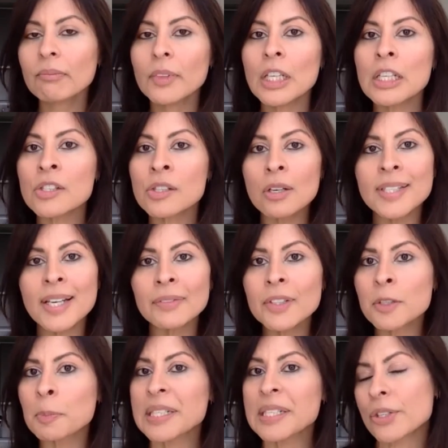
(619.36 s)
Slow down the
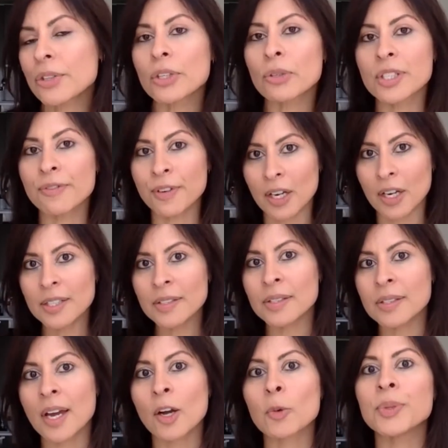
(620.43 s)
speed on your device
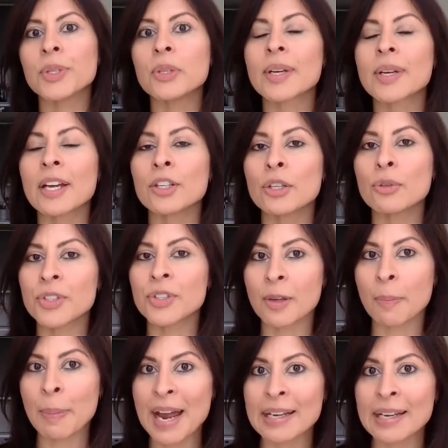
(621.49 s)
to help you get used to the
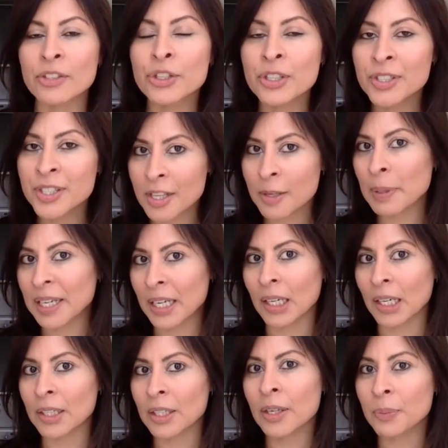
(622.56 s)
pace just at the
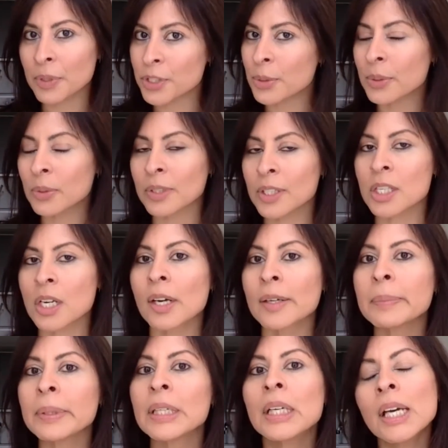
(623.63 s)
beginning. You don't want to do it all the
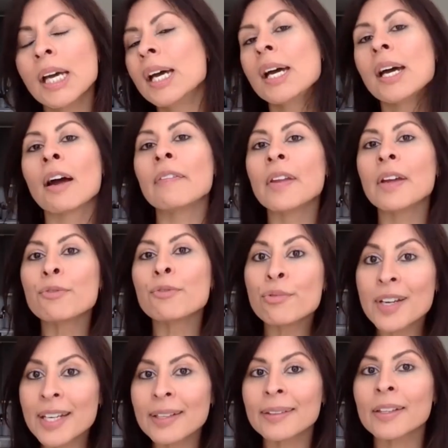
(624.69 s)
time. And then
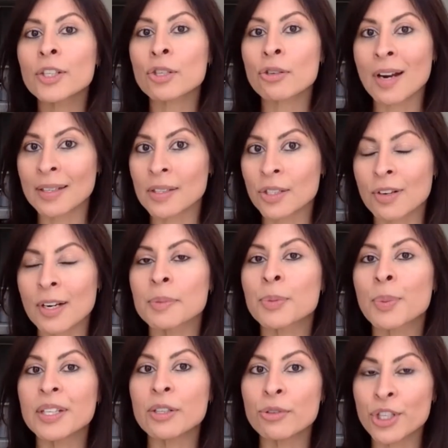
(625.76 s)
read the transcript
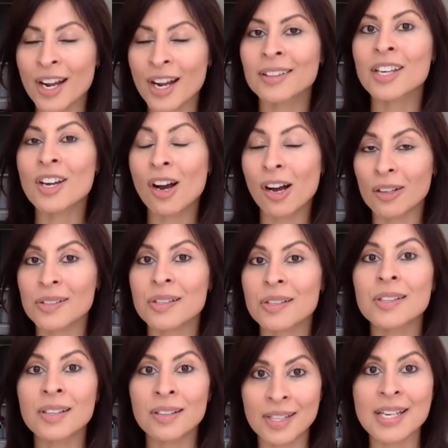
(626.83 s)
when you check the
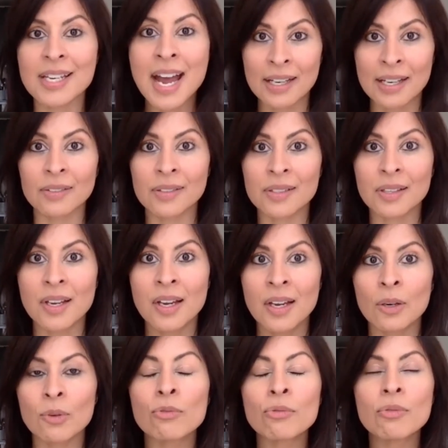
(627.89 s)
answers at the end.
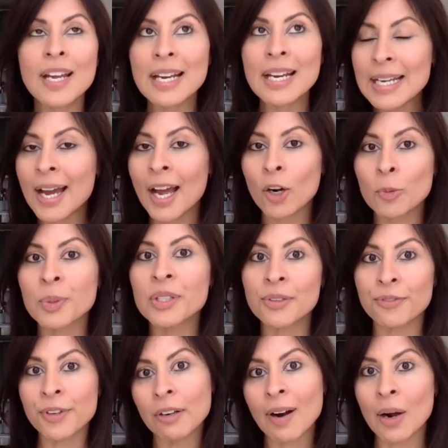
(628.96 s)
It will really help you to
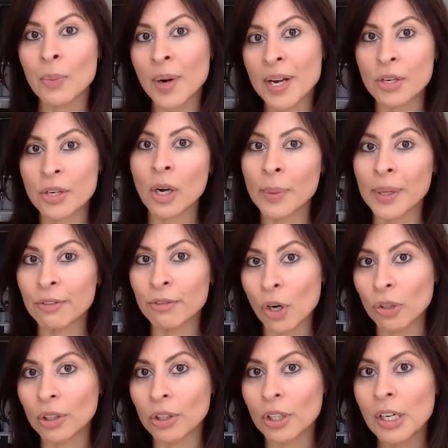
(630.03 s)
figure out where you're going
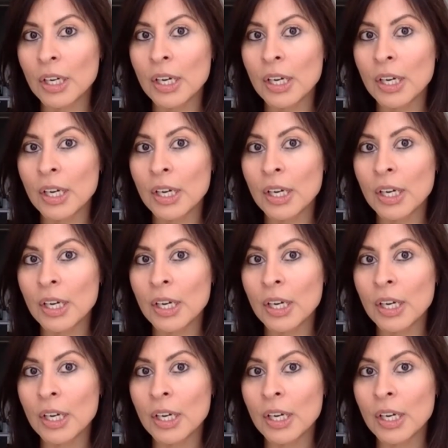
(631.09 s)
wrong.